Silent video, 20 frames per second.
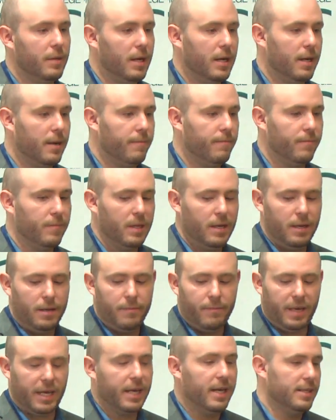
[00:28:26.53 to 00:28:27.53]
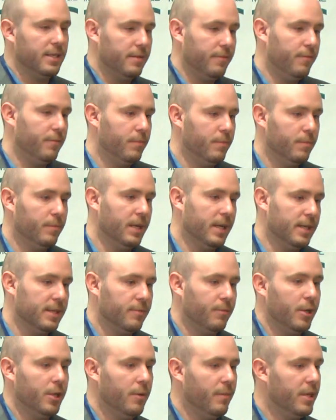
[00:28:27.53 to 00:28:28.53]
um, because of
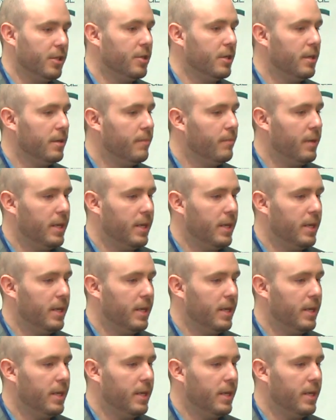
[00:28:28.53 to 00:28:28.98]
because of what you mentioned.